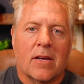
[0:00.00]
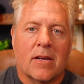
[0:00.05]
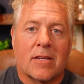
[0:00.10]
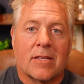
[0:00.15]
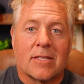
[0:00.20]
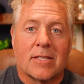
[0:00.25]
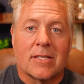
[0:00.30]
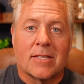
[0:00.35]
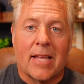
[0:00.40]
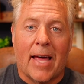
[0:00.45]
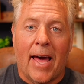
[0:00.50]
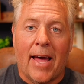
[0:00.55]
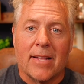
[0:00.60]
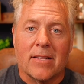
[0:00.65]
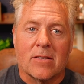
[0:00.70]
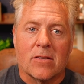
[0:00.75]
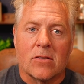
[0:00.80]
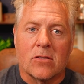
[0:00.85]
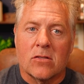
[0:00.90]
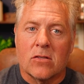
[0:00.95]

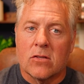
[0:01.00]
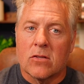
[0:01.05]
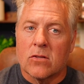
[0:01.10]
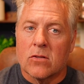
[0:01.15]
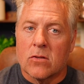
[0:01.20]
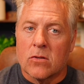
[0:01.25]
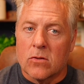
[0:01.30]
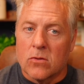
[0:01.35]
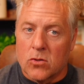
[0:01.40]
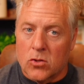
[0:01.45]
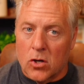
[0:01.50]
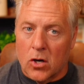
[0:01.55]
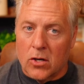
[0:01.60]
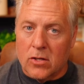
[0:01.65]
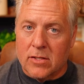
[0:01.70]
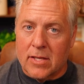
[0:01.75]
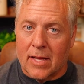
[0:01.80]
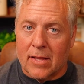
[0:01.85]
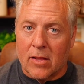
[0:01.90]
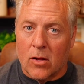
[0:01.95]
Statins, drugs
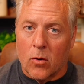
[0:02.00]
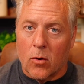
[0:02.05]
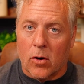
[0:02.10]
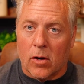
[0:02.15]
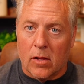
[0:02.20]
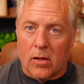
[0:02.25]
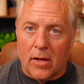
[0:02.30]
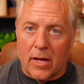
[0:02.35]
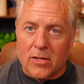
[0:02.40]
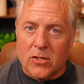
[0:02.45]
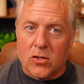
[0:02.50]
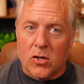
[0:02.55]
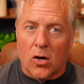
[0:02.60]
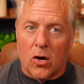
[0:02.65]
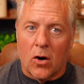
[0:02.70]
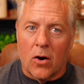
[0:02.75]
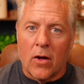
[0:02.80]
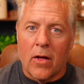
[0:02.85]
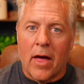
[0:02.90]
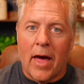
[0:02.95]
that lower cholesterol,